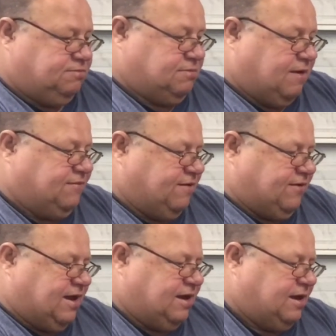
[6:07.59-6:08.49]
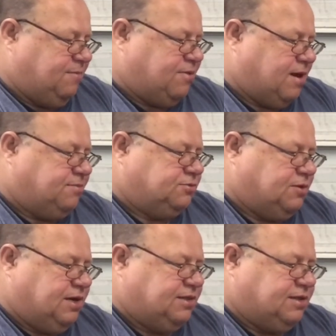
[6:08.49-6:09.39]
I've never had any problems
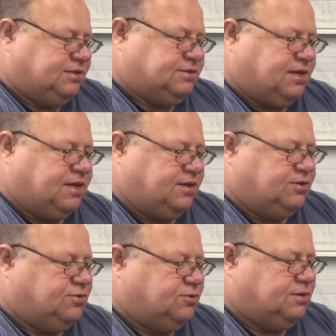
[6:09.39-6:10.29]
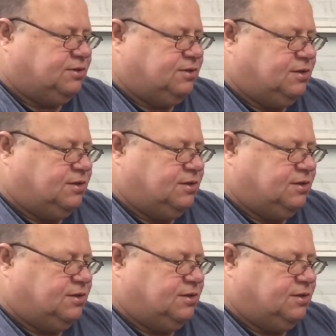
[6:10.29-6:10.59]
with anything sticking to it.